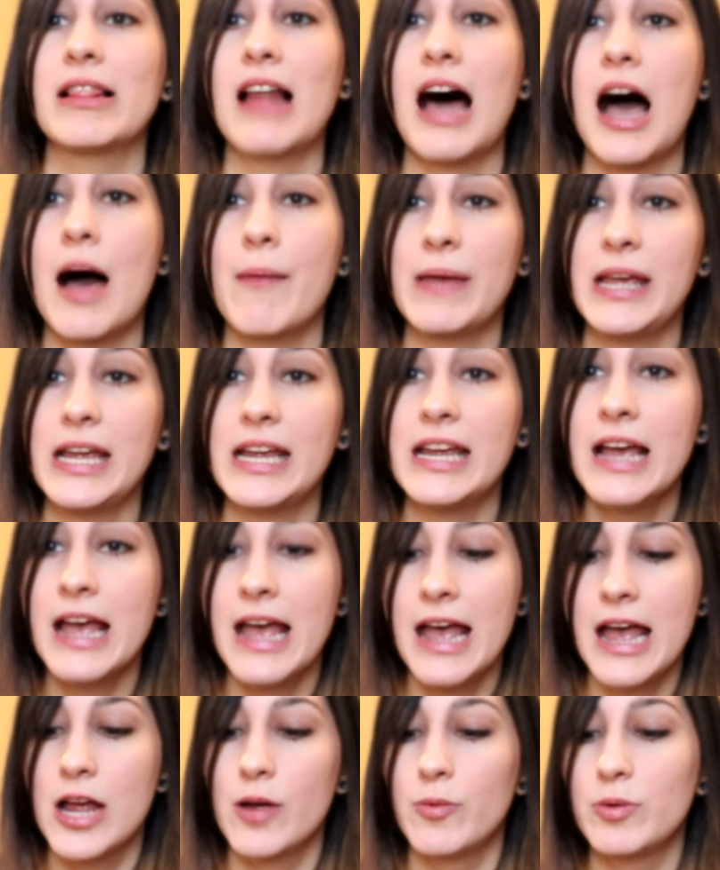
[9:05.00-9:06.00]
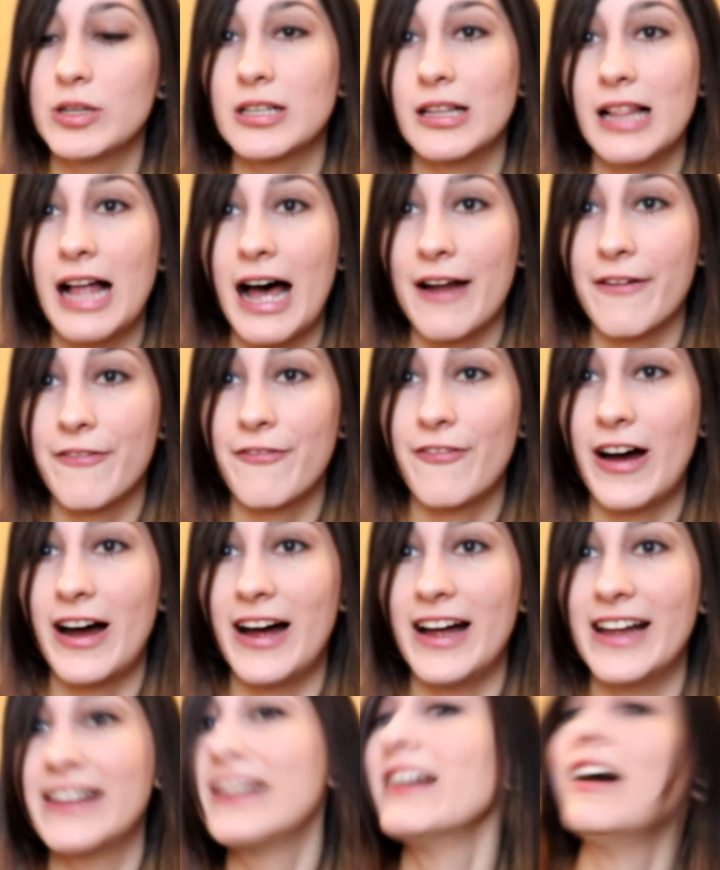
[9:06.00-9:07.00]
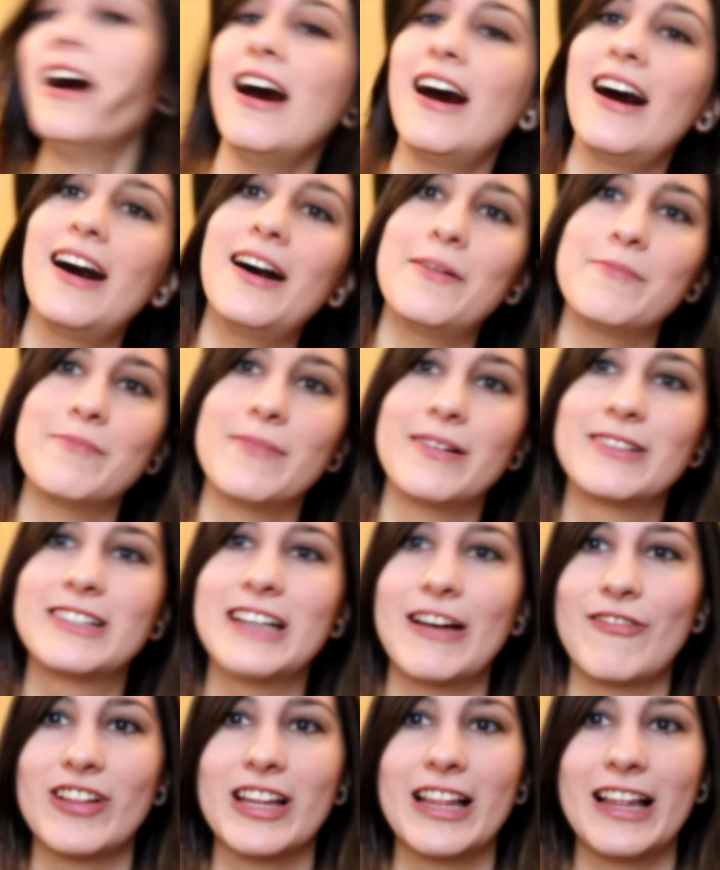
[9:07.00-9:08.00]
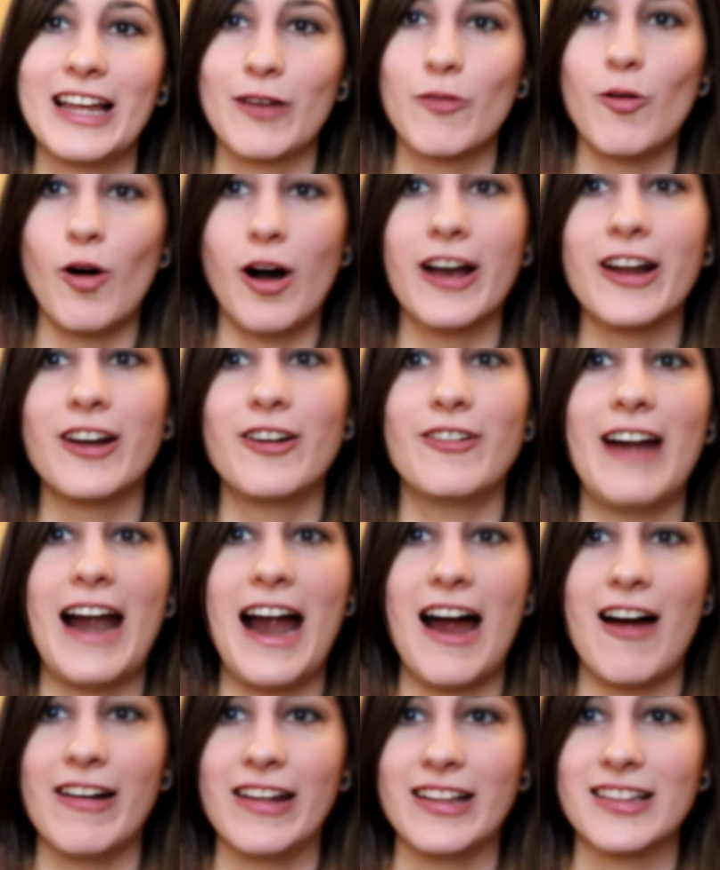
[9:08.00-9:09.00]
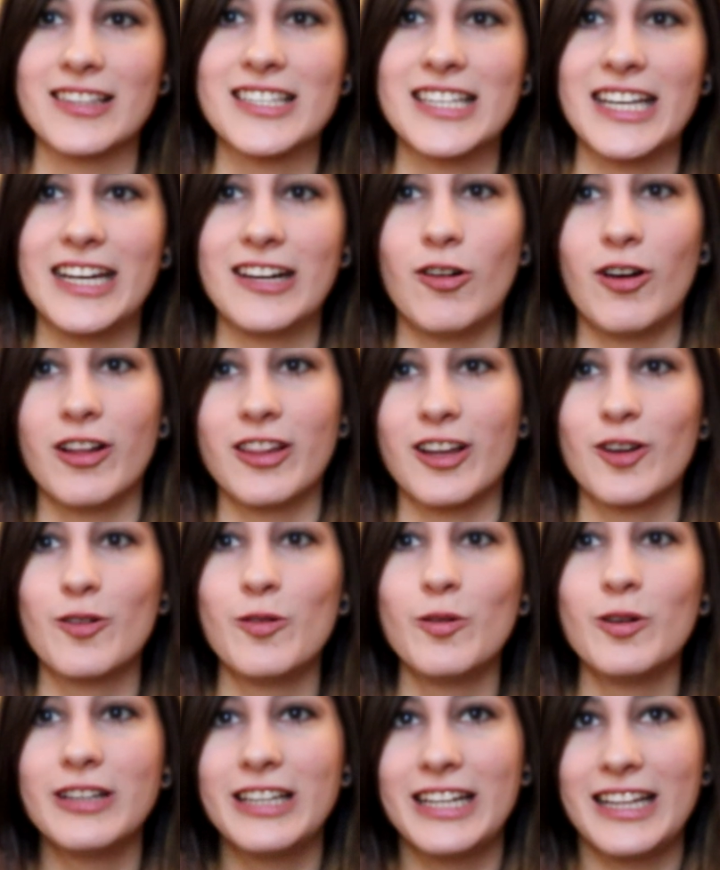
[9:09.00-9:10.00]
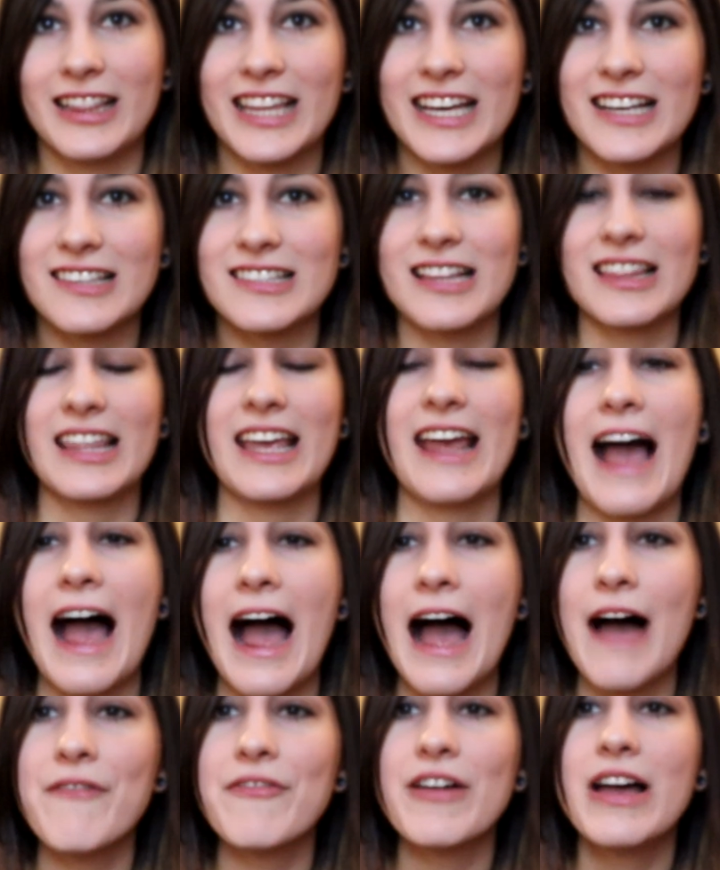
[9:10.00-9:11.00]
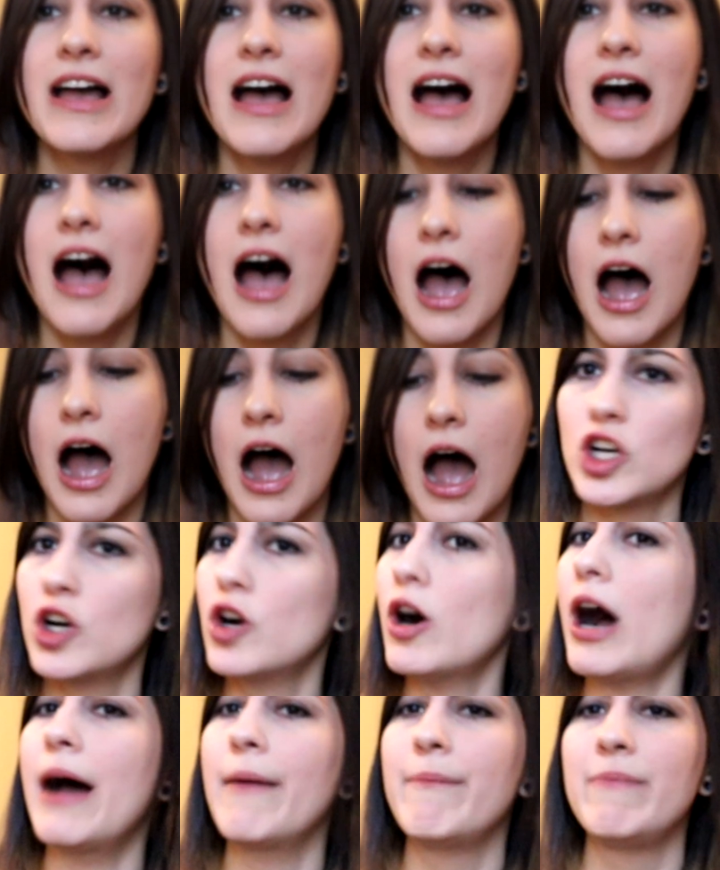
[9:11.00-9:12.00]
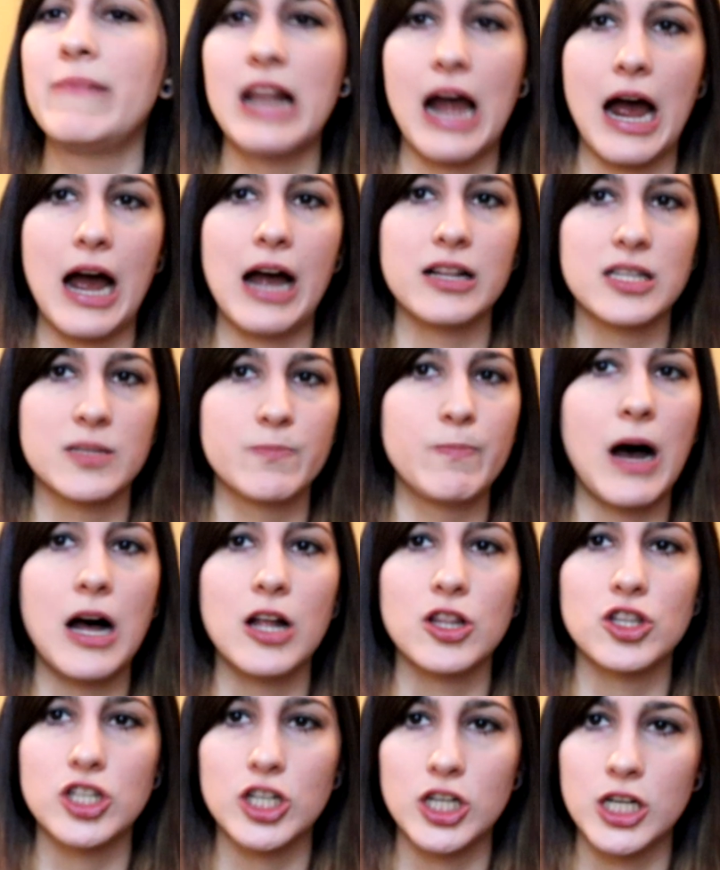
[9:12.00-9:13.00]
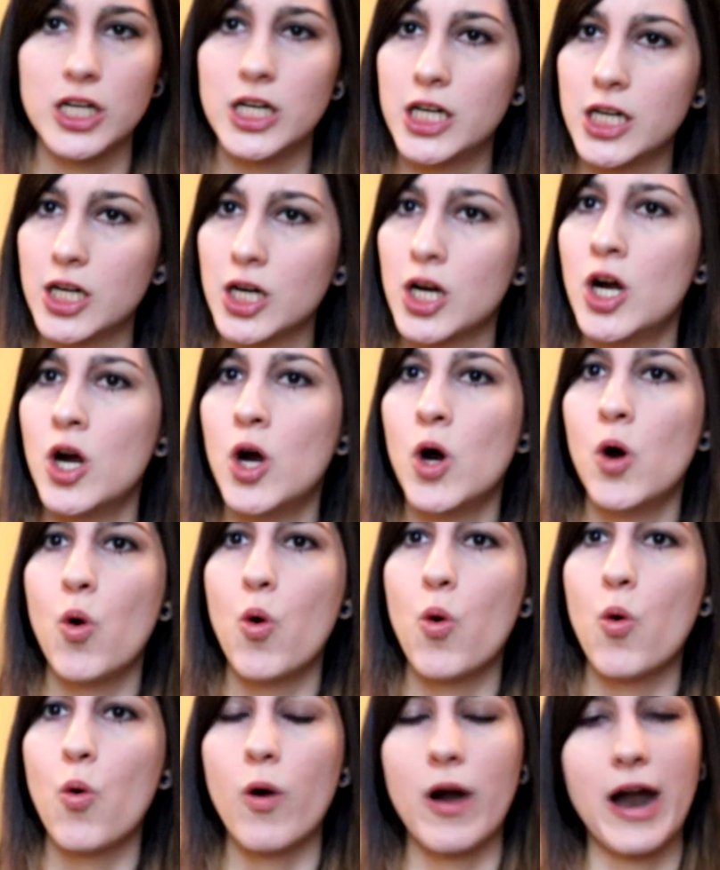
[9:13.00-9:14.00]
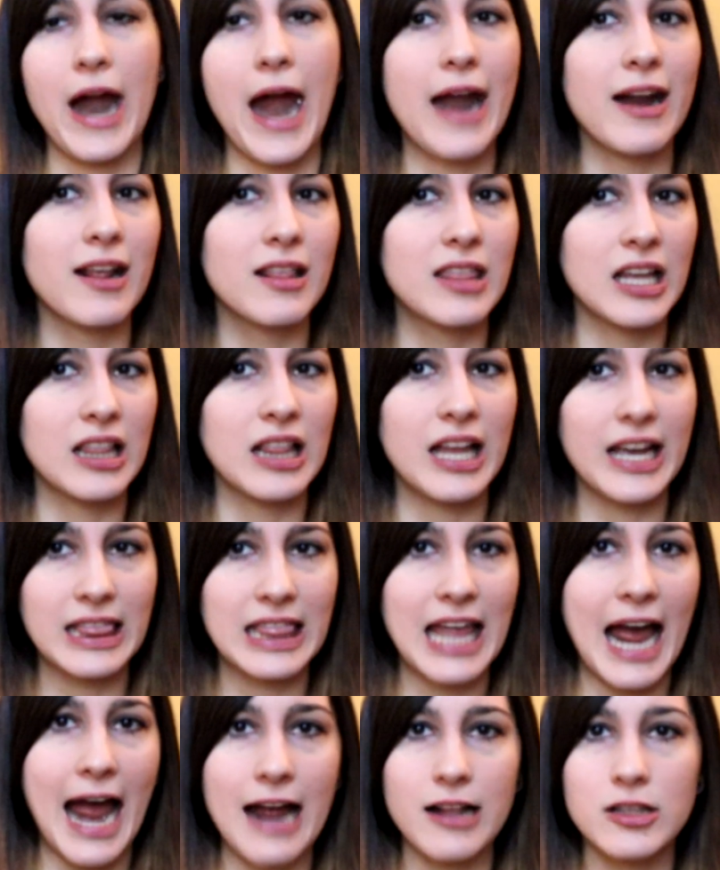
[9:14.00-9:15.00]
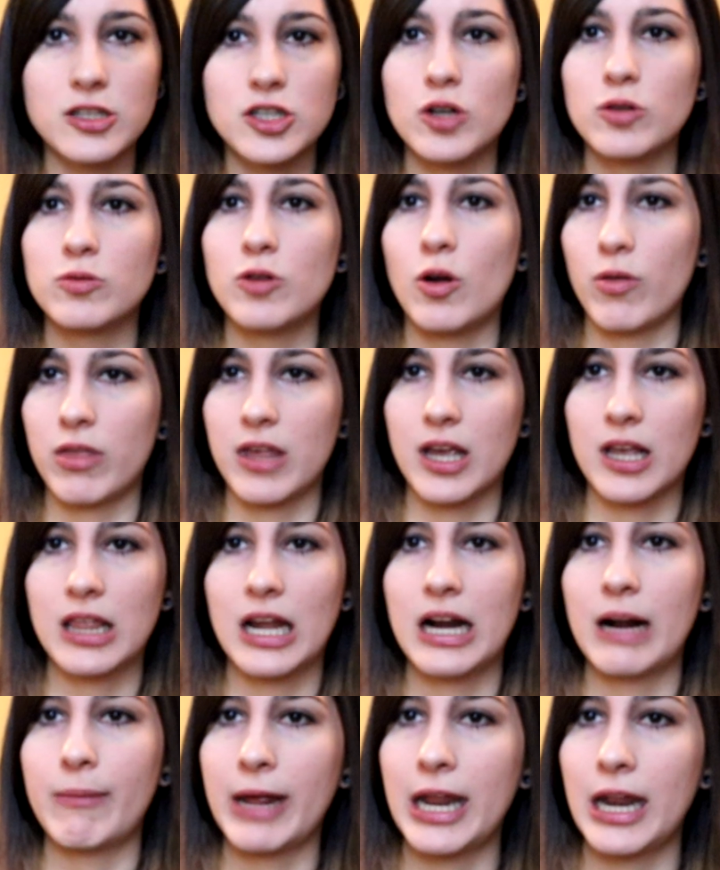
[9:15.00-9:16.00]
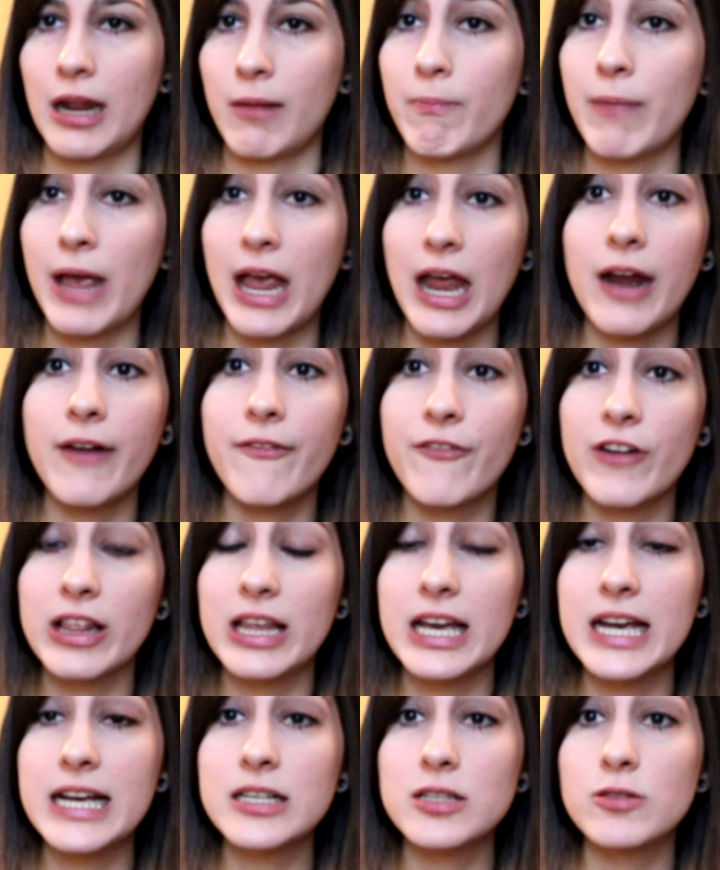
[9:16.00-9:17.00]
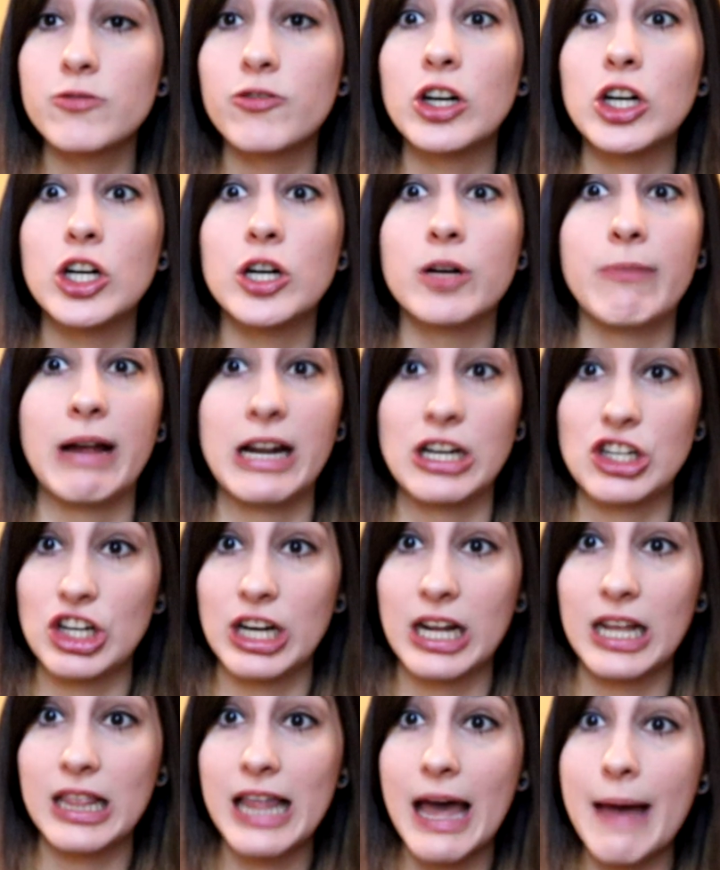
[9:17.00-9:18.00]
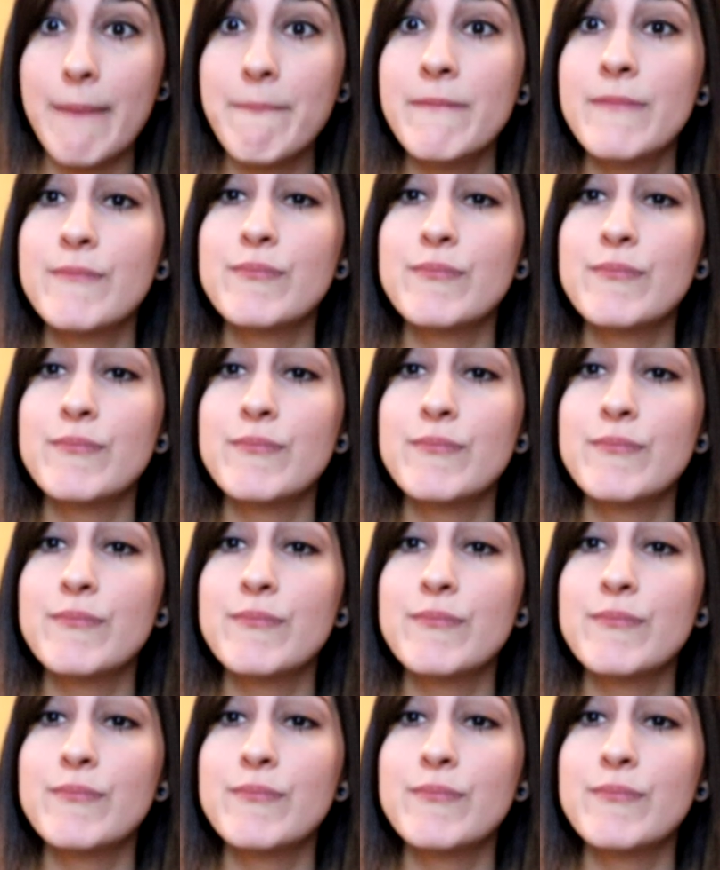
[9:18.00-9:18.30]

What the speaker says: Lobby. It was a lot of fun. Definitely like walking around and seeing all the cool neat things that they have. So I'm not sponsored or anything like that, so don't think that I'm getting paid for this, for mentioning them.